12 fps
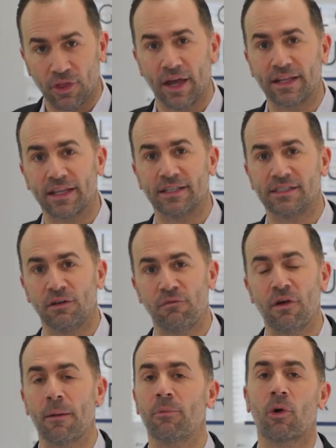like this in
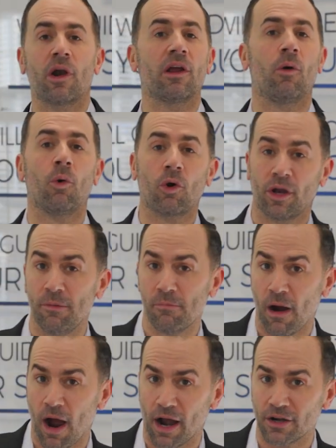February or in
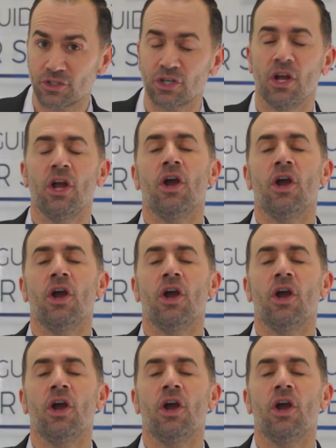March,